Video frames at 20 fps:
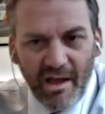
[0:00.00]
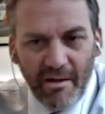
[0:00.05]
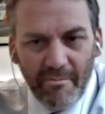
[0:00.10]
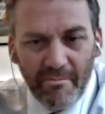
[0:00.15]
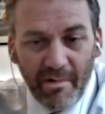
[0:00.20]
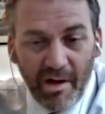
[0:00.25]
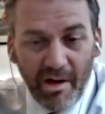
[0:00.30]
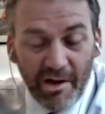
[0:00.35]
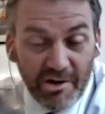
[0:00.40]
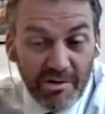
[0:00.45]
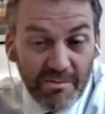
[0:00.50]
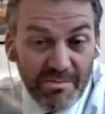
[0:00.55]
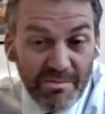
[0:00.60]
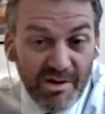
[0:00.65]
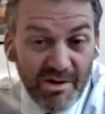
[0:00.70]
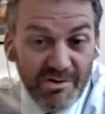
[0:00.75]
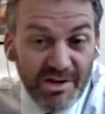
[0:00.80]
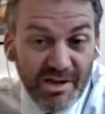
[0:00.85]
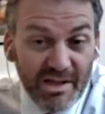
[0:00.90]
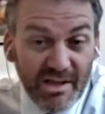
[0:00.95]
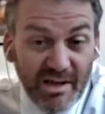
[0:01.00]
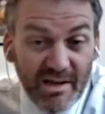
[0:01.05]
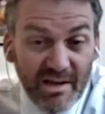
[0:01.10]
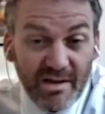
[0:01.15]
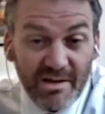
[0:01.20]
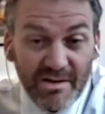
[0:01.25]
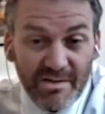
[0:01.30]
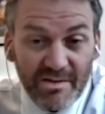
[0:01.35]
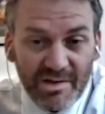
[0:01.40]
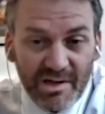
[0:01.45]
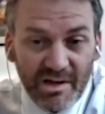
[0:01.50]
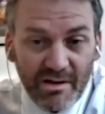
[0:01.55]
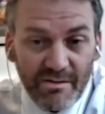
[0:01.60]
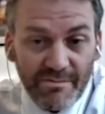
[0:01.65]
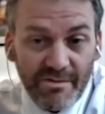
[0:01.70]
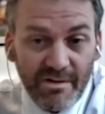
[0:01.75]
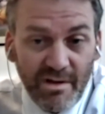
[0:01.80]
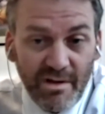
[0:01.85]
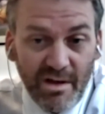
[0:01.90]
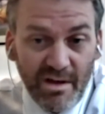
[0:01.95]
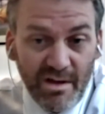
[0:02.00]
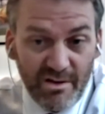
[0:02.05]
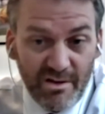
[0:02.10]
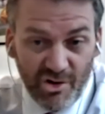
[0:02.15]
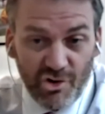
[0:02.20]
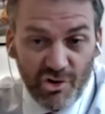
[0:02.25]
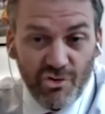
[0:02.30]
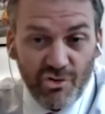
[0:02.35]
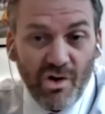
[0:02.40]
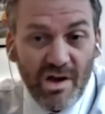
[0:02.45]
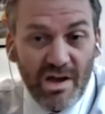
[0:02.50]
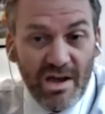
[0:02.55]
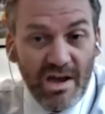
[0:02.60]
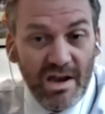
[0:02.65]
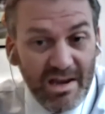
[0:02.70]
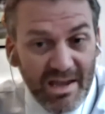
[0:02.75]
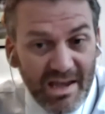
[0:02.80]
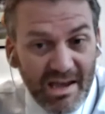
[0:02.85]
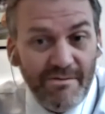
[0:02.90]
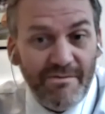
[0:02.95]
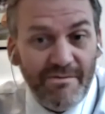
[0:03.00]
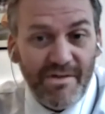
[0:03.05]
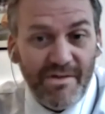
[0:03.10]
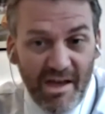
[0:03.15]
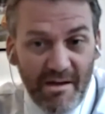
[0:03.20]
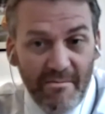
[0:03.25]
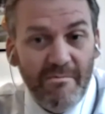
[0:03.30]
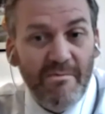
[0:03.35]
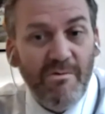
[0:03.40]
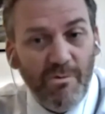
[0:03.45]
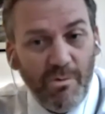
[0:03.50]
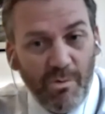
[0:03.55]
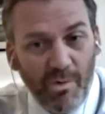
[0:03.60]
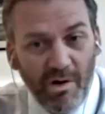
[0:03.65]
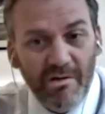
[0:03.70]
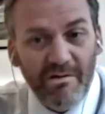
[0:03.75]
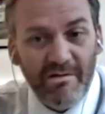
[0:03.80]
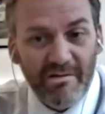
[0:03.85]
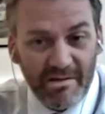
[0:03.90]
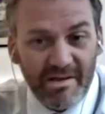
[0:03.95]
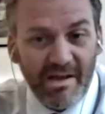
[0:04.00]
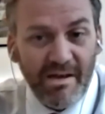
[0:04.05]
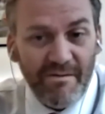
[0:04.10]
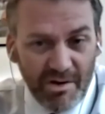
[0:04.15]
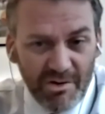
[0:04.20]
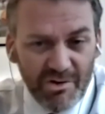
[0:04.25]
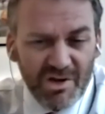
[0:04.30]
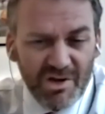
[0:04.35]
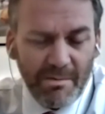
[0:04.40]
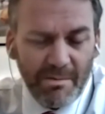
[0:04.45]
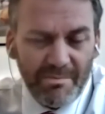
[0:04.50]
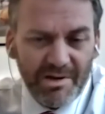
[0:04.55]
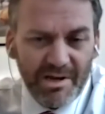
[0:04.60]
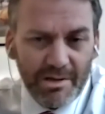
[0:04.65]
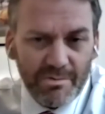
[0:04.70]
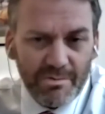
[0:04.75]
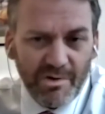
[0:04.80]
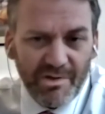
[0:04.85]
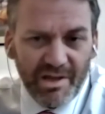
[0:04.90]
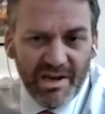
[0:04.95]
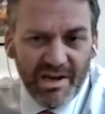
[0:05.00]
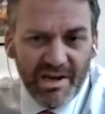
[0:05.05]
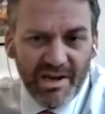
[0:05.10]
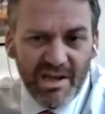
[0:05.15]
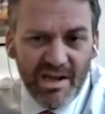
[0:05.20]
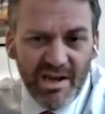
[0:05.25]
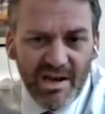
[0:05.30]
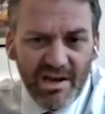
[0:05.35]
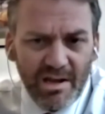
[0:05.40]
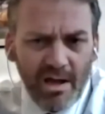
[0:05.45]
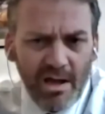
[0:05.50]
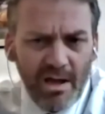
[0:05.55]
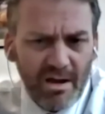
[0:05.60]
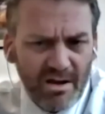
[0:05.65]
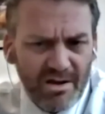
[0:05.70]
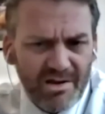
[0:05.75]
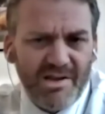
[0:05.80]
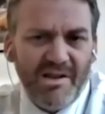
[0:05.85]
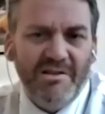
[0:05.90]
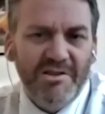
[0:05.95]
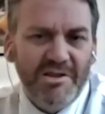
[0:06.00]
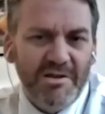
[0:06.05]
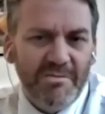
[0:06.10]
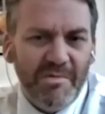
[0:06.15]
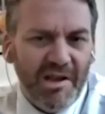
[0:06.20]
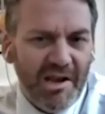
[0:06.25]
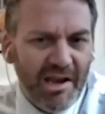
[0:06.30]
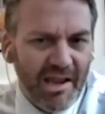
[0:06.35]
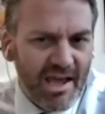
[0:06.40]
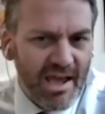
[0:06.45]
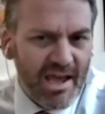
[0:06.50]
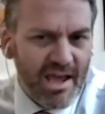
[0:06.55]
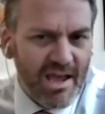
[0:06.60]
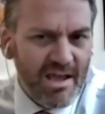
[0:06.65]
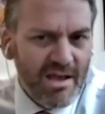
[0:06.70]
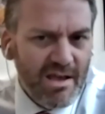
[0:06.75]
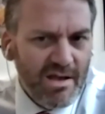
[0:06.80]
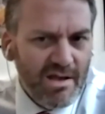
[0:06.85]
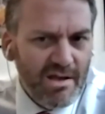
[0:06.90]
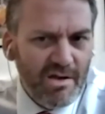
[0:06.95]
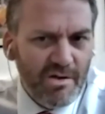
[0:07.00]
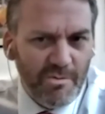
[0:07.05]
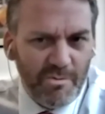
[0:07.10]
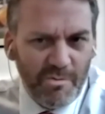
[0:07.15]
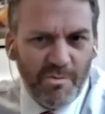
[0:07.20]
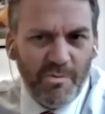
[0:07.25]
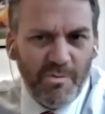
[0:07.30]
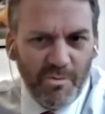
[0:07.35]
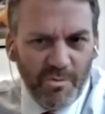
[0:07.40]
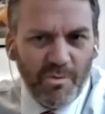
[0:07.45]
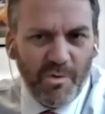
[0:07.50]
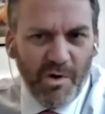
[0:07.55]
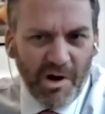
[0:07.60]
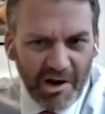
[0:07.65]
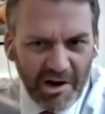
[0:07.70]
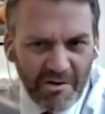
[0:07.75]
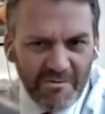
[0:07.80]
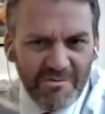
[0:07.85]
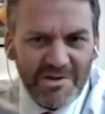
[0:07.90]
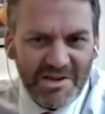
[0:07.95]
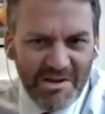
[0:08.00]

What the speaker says: computing, that kind of stuff, to try and give those companies what they need. Because ultimately, while obviously